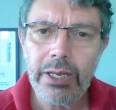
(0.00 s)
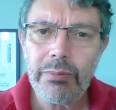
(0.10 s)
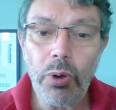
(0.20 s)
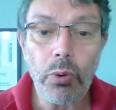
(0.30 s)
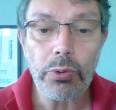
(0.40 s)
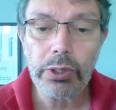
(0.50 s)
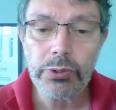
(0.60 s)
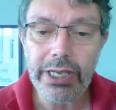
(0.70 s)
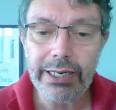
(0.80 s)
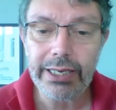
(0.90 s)
Both
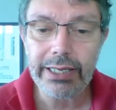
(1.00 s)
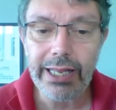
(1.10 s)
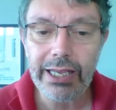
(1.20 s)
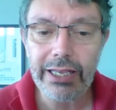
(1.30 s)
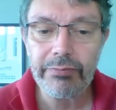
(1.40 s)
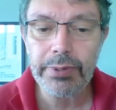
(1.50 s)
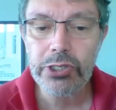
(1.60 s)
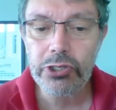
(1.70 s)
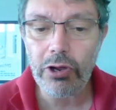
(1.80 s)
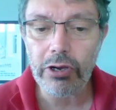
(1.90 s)
Luciana and I have been
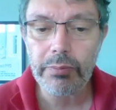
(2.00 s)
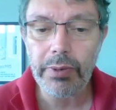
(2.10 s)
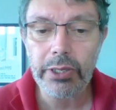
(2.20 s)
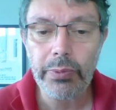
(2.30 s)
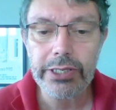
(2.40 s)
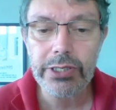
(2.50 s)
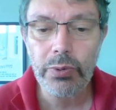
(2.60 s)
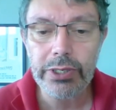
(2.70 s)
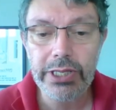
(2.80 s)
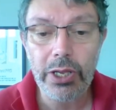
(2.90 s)
struck by the ways in
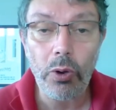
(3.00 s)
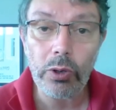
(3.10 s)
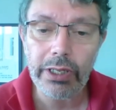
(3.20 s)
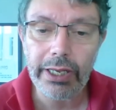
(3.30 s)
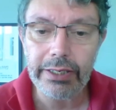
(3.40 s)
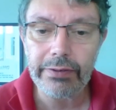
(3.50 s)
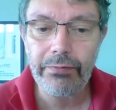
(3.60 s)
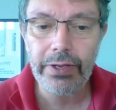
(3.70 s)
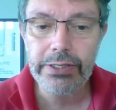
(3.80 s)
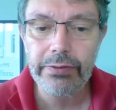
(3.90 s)
which the online and
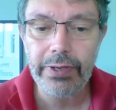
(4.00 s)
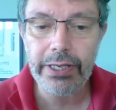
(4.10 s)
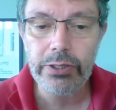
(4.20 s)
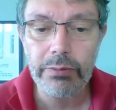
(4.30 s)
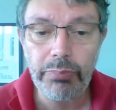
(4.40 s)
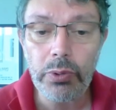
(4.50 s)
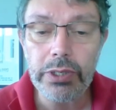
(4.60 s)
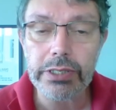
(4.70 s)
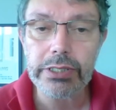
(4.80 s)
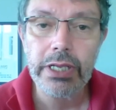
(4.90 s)
face-to-face
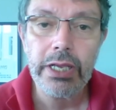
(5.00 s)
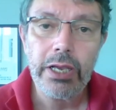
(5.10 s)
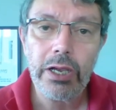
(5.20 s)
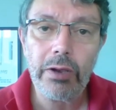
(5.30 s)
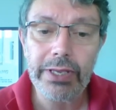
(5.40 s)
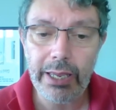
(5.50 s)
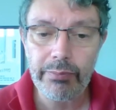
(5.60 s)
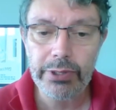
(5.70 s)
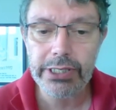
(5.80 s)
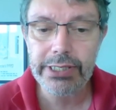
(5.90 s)
components of the
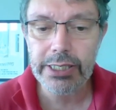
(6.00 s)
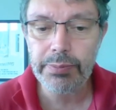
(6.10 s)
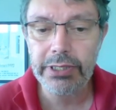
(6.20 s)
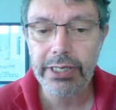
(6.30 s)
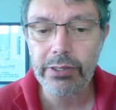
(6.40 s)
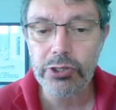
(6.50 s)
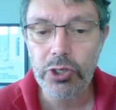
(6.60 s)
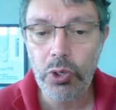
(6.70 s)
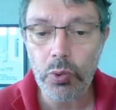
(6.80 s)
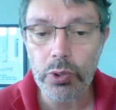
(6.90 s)
Cambridge Assessment English
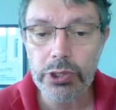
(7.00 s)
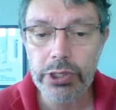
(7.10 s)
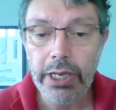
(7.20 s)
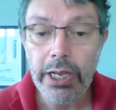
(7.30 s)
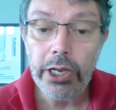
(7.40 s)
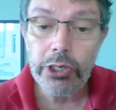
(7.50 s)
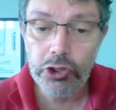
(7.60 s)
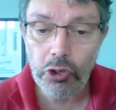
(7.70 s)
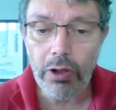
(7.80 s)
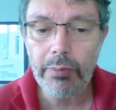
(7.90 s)
course
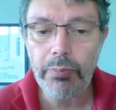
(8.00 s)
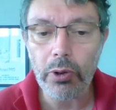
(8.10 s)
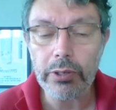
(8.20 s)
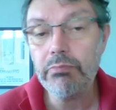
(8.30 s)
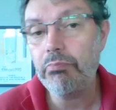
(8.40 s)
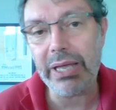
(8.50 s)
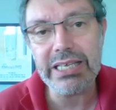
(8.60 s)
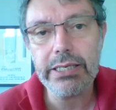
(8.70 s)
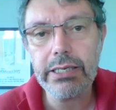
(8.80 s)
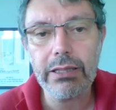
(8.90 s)
draw upon
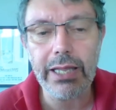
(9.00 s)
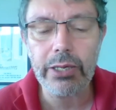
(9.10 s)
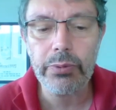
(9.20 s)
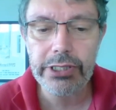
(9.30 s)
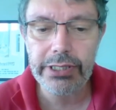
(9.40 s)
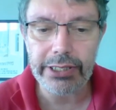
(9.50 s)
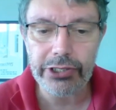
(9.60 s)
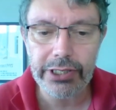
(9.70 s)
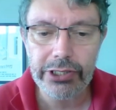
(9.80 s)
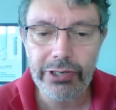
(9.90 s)
basic language
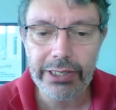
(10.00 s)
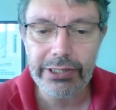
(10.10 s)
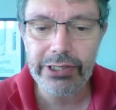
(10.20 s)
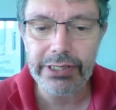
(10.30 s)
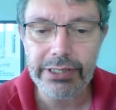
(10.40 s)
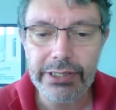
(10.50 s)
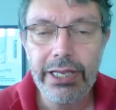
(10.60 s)
teaching strategies.